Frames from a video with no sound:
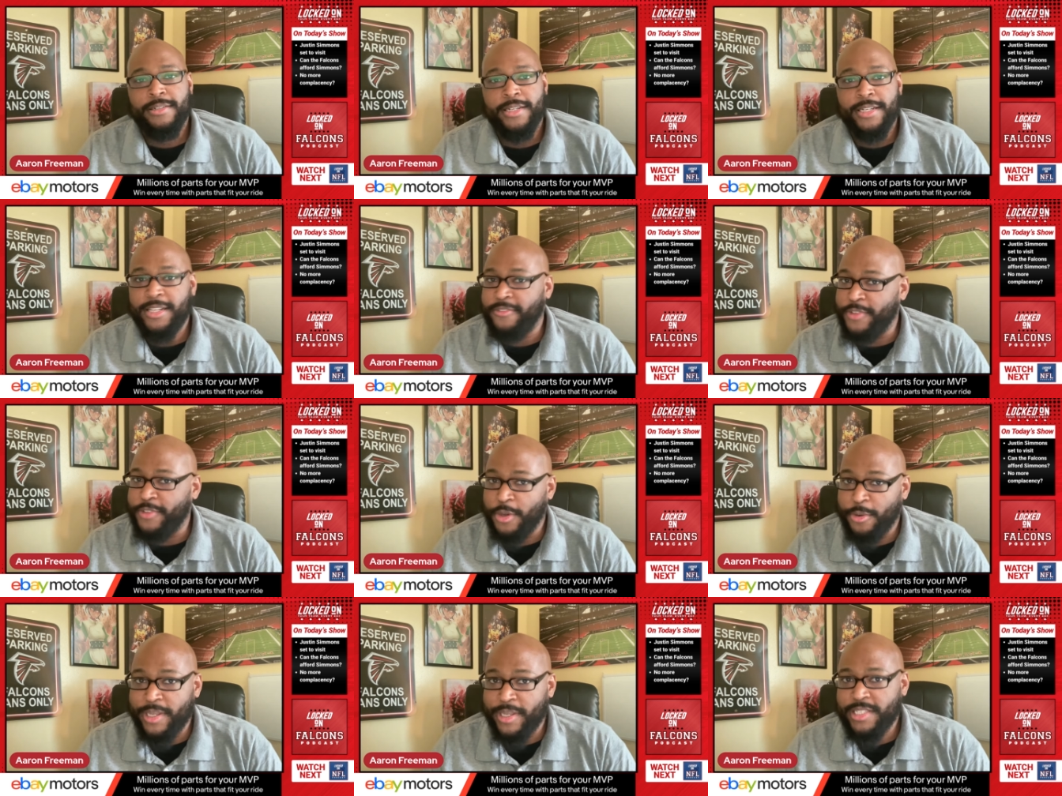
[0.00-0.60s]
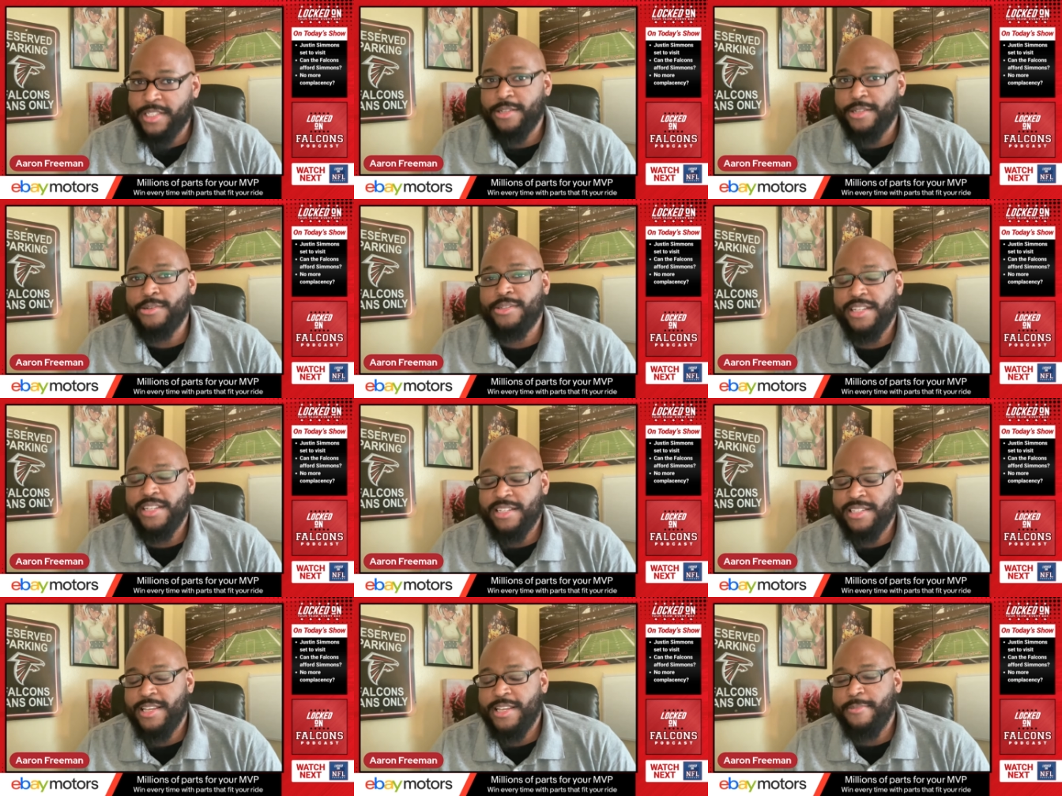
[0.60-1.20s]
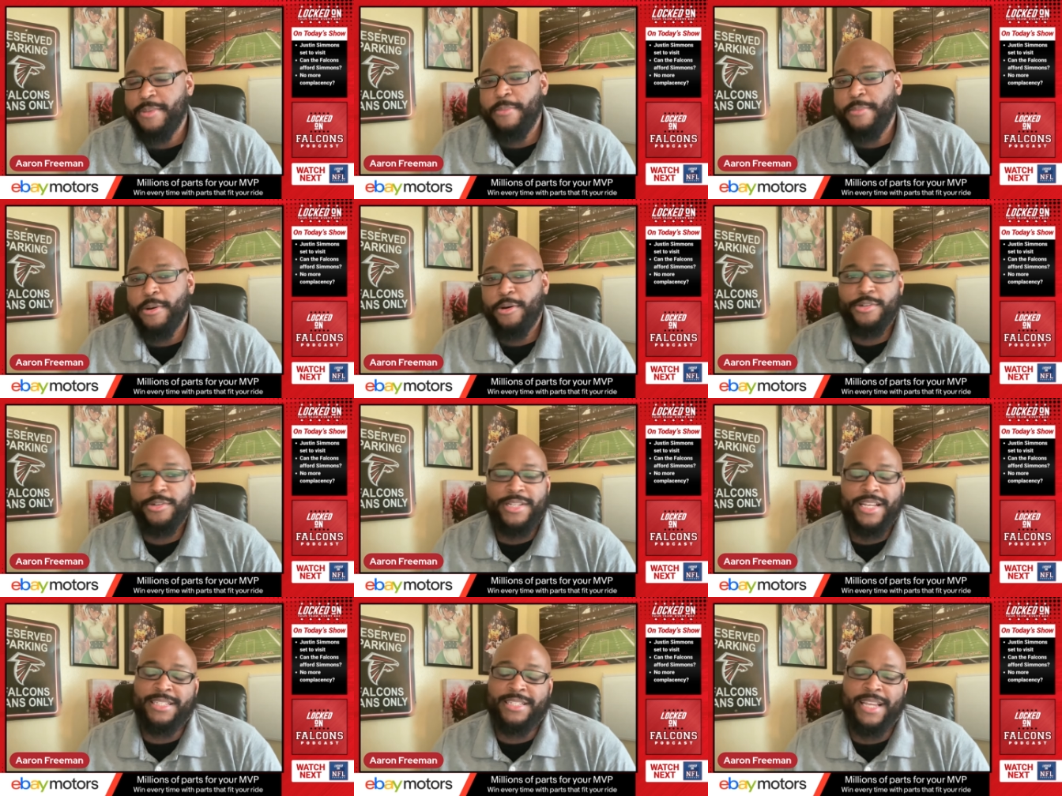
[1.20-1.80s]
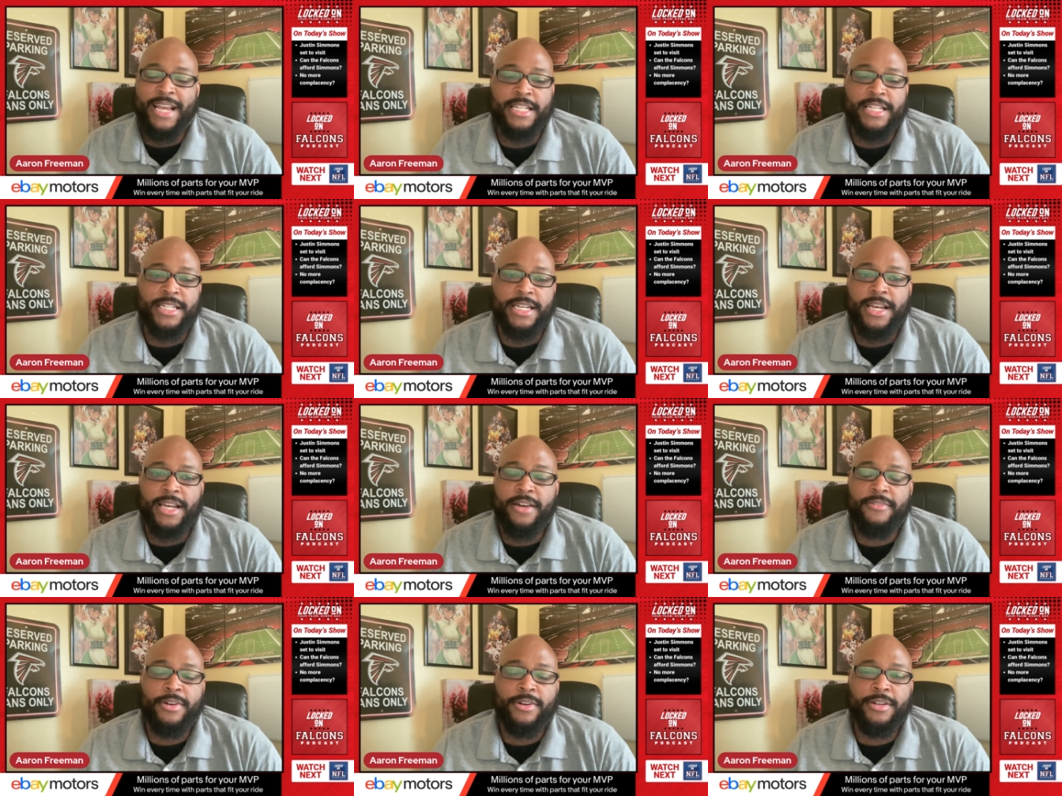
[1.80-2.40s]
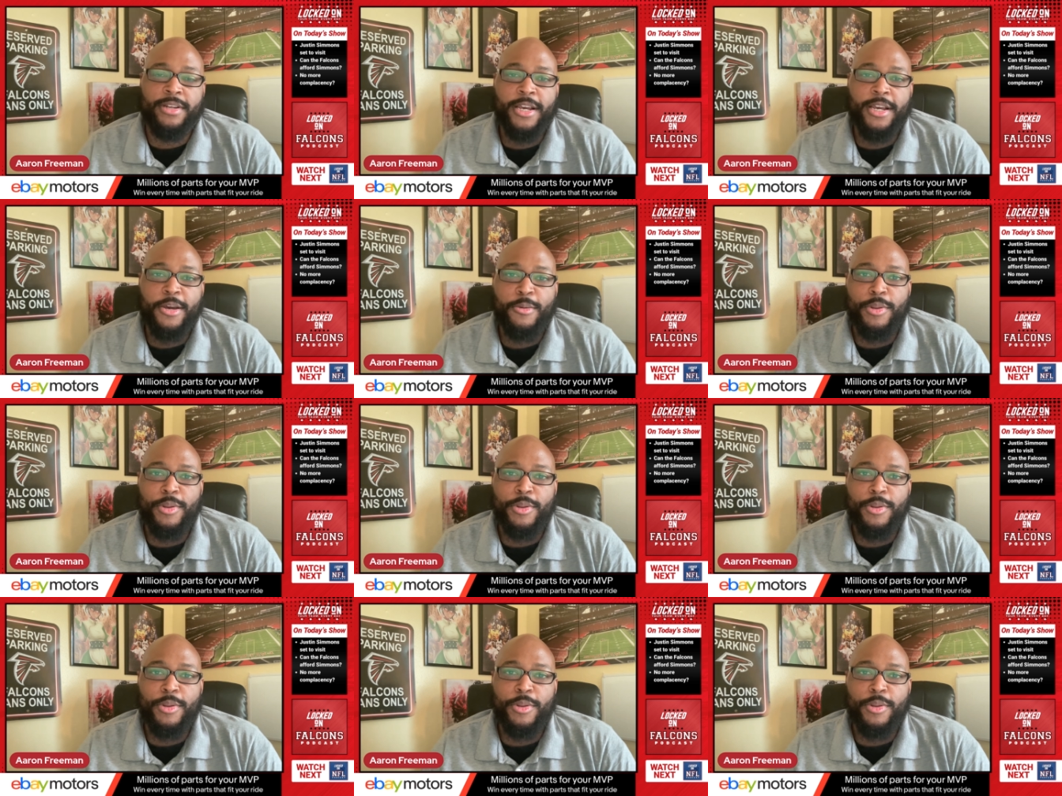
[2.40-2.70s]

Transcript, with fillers: And if you're into those things, eBay Motors has got you covered